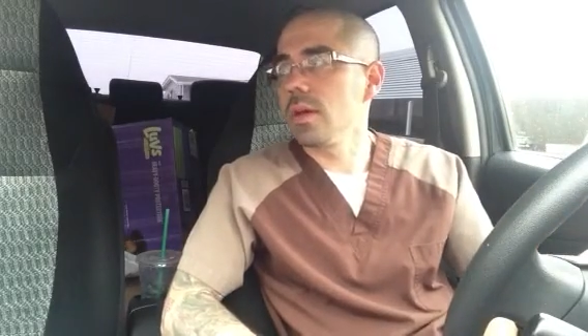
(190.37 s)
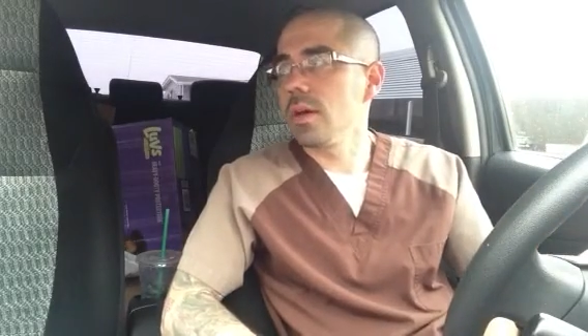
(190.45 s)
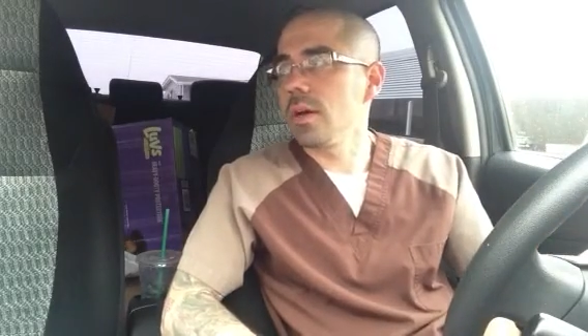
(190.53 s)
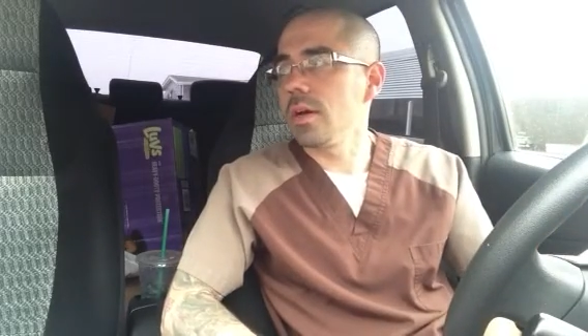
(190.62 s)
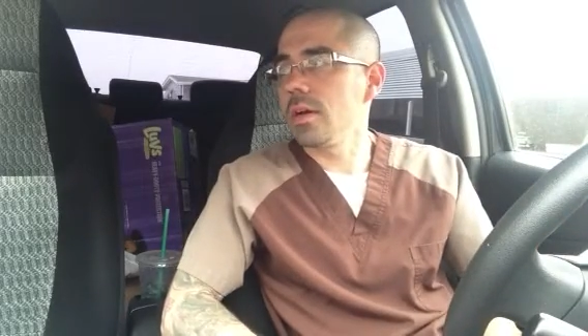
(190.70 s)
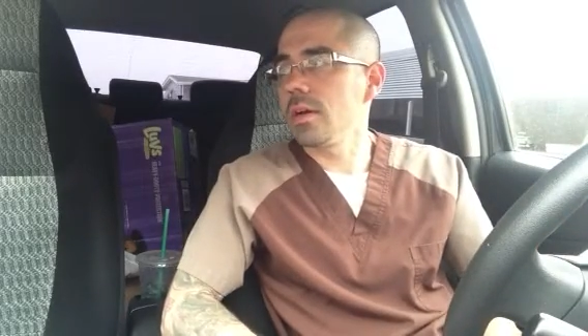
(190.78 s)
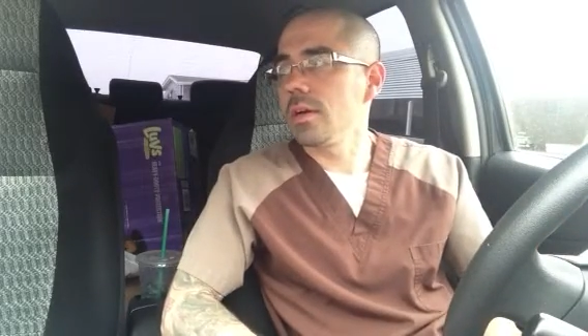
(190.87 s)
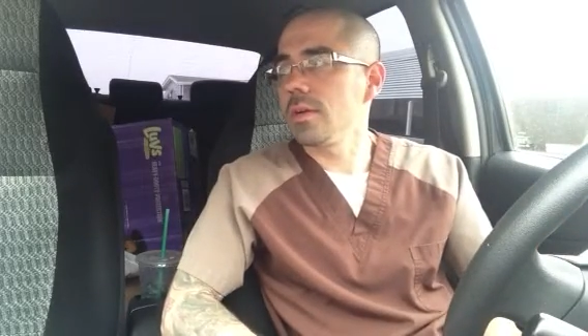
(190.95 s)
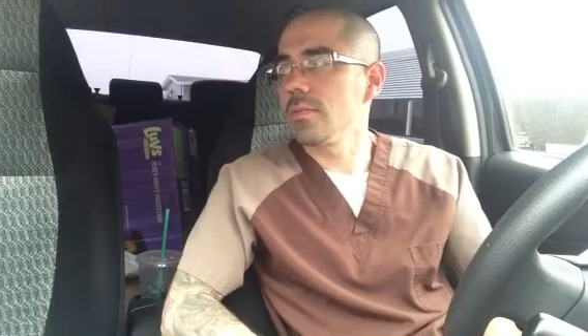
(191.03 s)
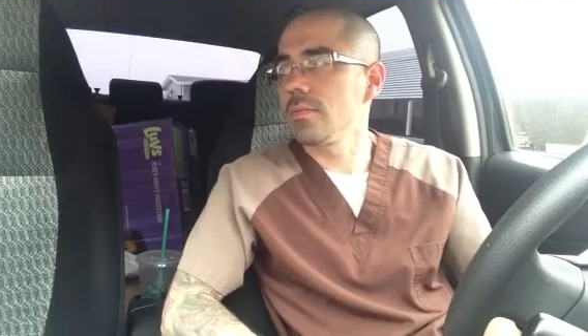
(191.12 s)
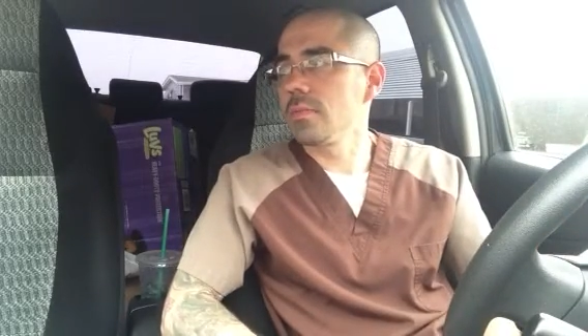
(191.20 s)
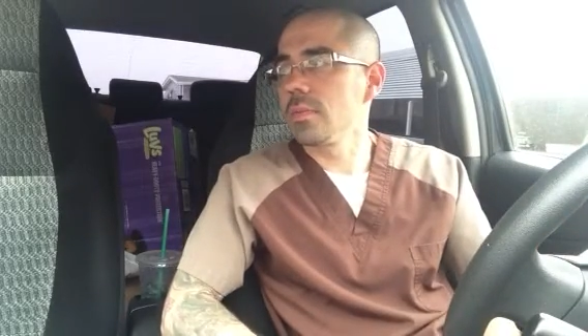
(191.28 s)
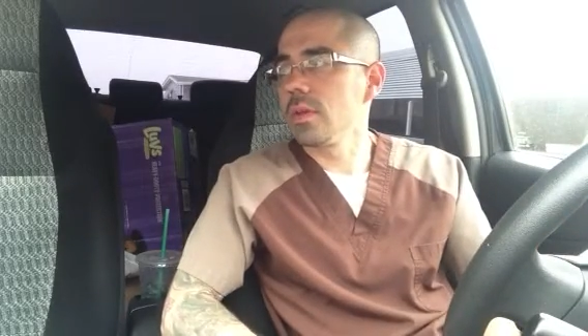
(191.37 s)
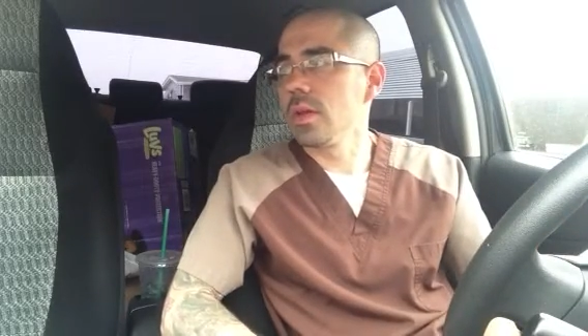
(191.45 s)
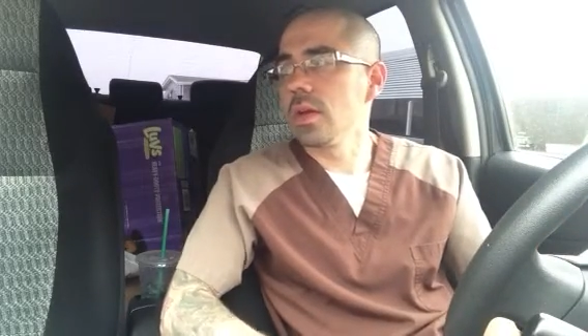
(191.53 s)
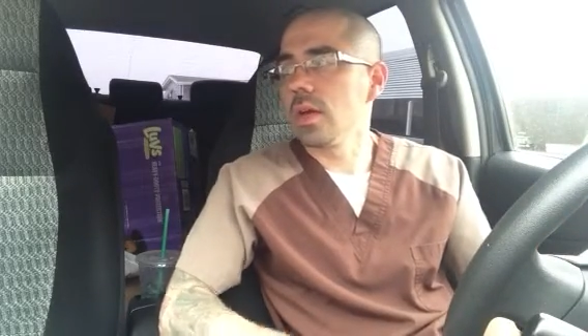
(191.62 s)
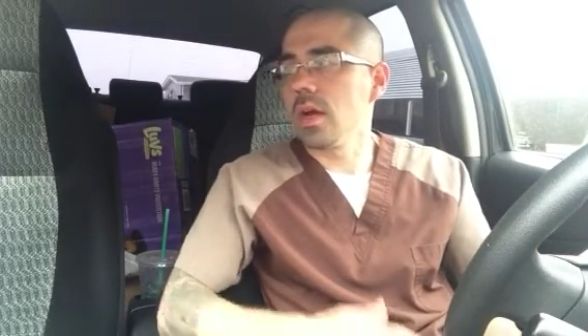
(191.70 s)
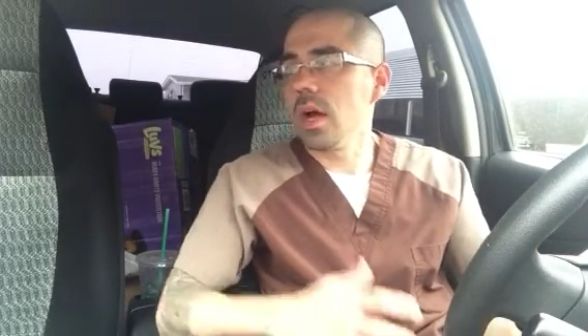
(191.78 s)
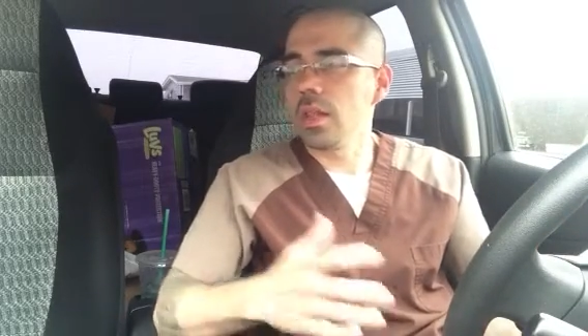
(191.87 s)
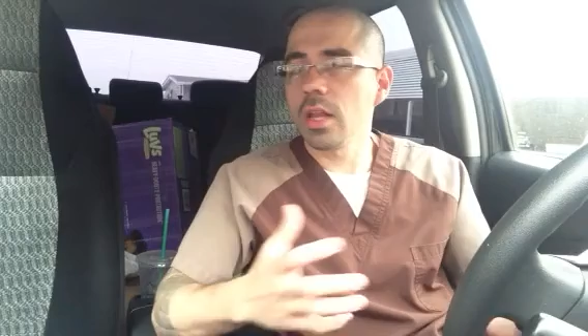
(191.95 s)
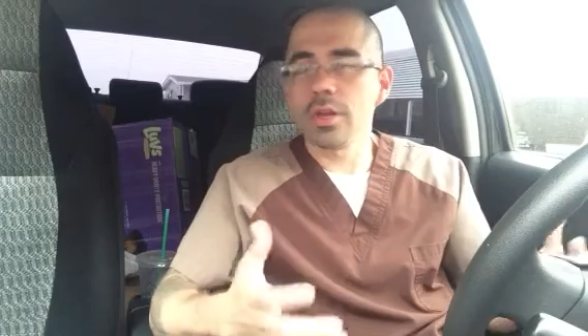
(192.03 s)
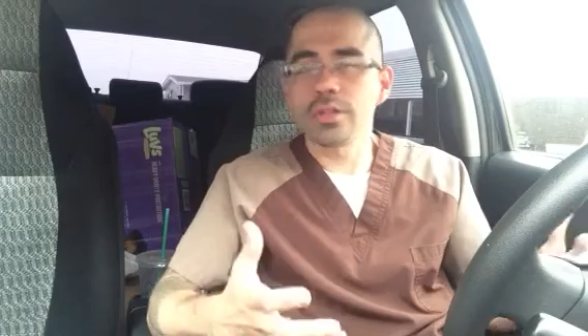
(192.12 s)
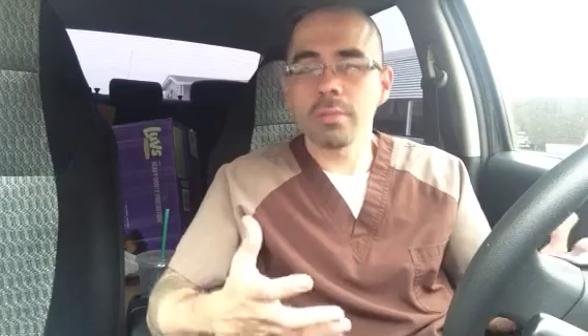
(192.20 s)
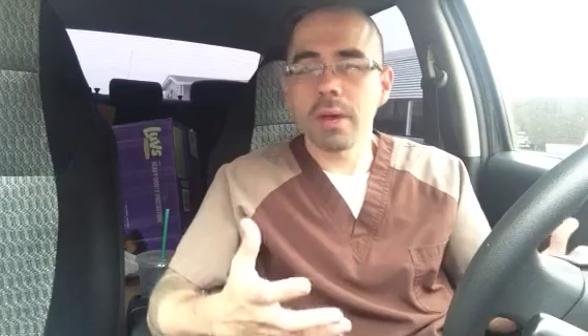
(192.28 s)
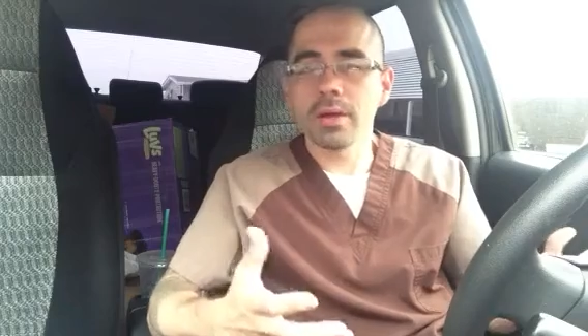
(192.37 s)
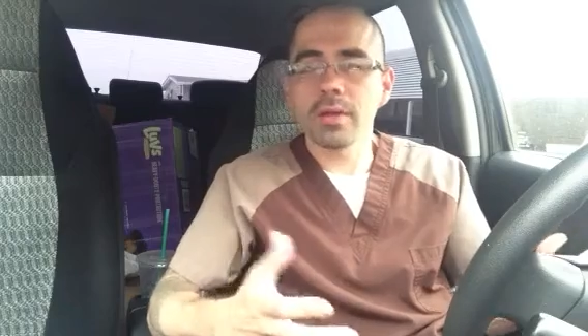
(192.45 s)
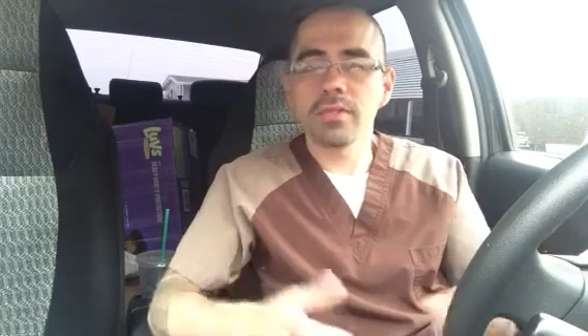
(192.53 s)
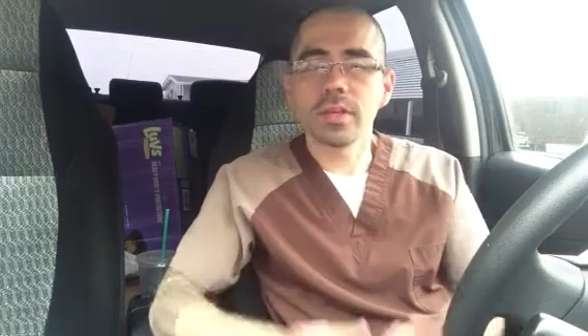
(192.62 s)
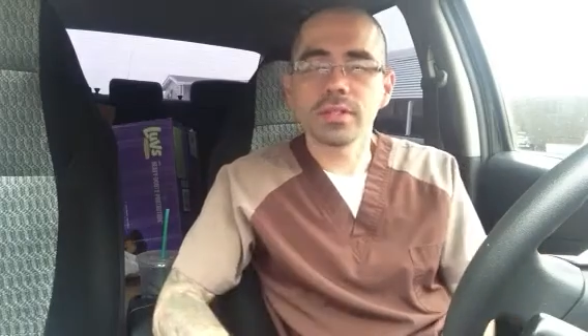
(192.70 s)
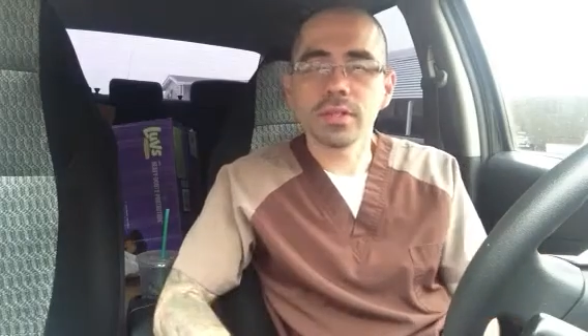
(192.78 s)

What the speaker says: a large amount of it,